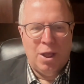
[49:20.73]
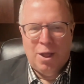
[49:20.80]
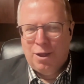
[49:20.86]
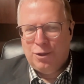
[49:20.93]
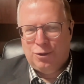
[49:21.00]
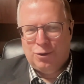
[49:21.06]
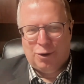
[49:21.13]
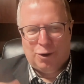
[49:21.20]

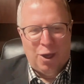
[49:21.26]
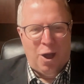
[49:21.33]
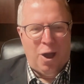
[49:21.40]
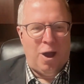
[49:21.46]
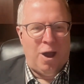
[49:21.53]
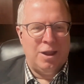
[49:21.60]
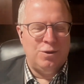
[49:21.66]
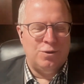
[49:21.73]
your
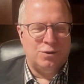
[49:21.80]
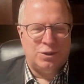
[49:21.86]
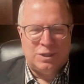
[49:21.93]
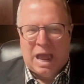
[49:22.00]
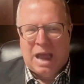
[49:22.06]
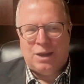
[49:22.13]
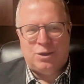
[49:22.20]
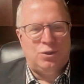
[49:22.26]
law and your
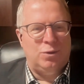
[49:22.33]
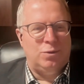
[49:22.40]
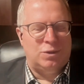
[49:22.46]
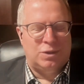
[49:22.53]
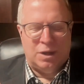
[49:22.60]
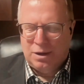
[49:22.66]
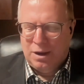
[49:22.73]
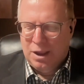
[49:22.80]
statutes
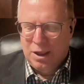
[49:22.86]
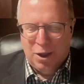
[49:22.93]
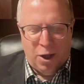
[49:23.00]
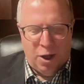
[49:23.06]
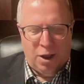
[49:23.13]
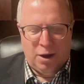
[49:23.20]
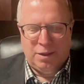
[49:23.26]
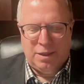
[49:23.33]
and
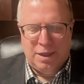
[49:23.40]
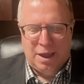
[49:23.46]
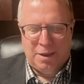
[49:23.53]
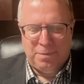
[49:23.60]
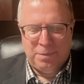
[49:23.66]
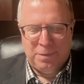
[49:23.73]
all of that.